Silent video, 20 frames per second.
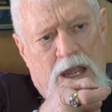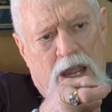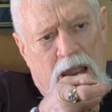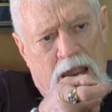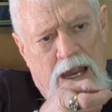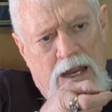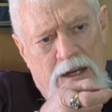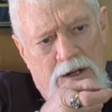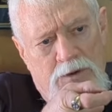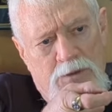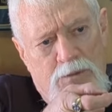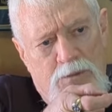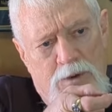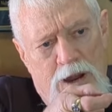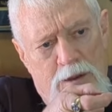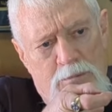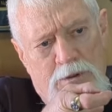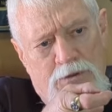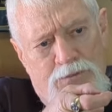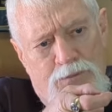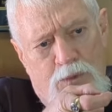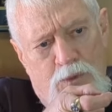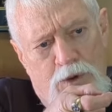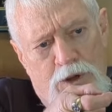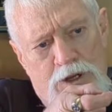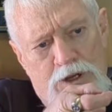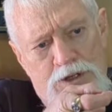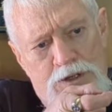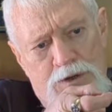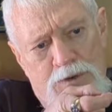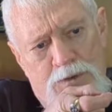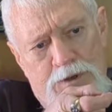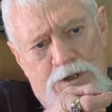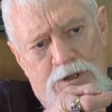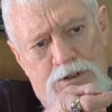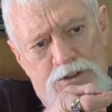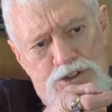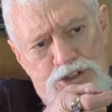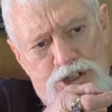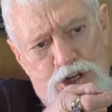and right before you
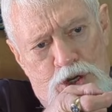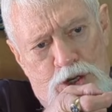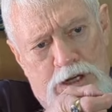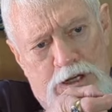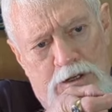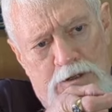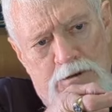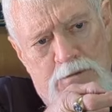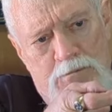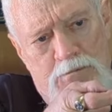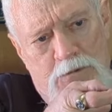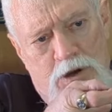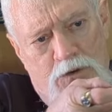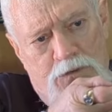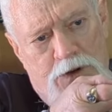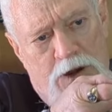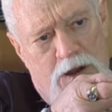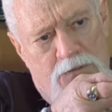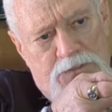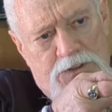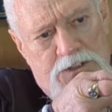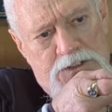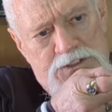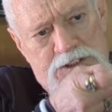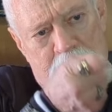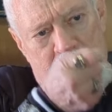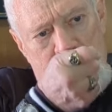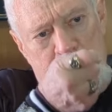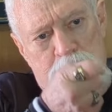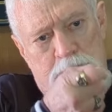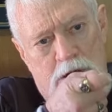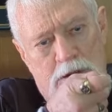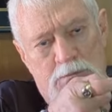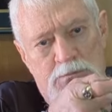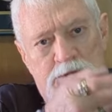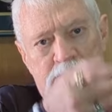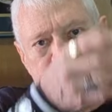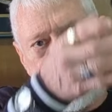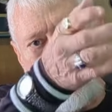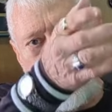shoot it, move it off to the side,
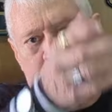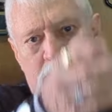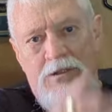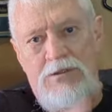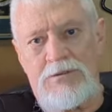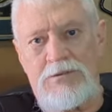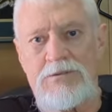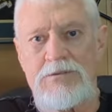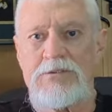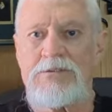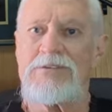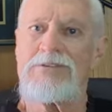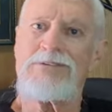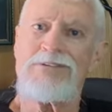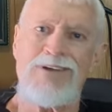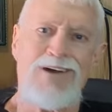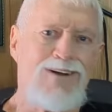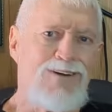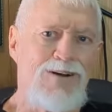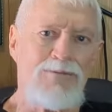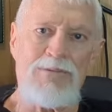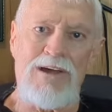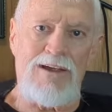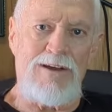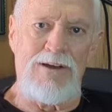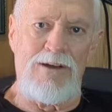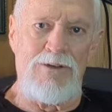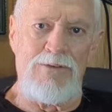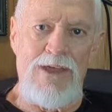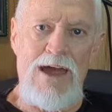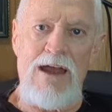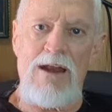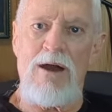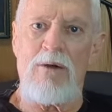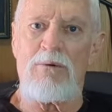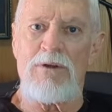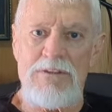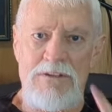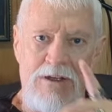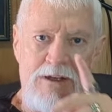boom, see it. No, I'm not going to do that. I
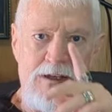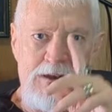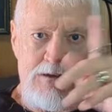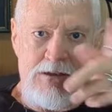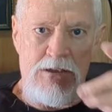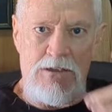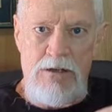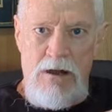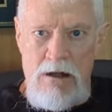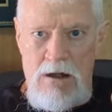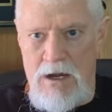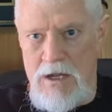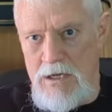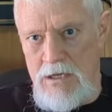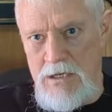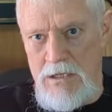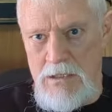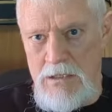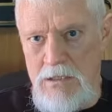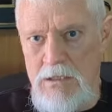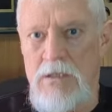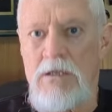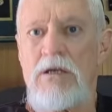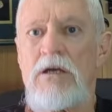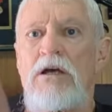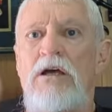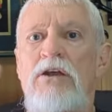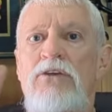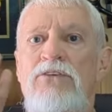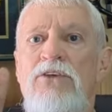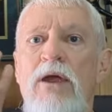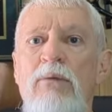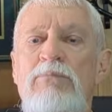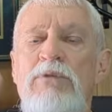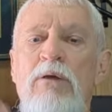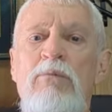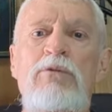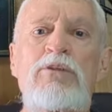want to hit the target. Same thing